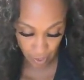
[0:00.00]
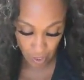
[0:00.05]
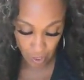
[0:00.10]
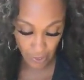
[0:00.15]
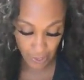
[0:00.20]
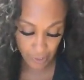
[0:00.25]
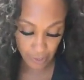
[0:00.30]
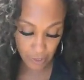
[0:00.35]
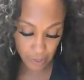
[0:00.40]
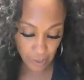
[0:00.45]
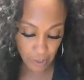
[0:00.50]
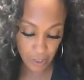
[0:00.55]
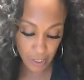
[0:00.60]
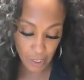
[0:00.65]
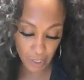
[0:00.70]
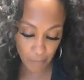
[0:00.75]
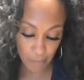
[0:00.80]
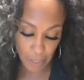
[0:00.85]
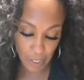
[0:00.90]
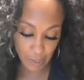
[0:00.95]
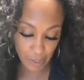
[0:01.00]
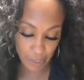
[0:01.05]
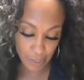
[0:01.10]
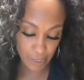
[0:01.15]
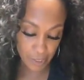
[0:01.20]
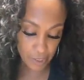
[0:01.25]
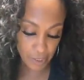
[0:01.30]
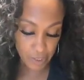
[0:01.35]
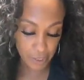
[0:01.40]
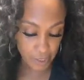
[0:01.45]
All right, the good thing about
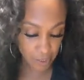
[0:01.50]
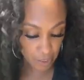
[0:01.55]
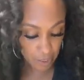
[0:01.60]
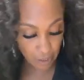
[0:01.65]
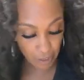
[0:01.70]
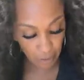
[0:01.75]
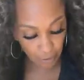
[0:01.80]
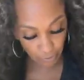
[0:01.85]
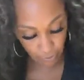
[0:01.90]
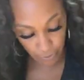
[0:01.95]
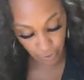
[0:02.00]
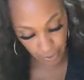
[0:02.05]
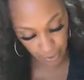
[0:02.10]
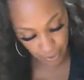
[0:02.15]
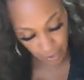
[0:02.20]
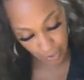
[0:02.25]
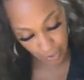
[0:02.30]
this is if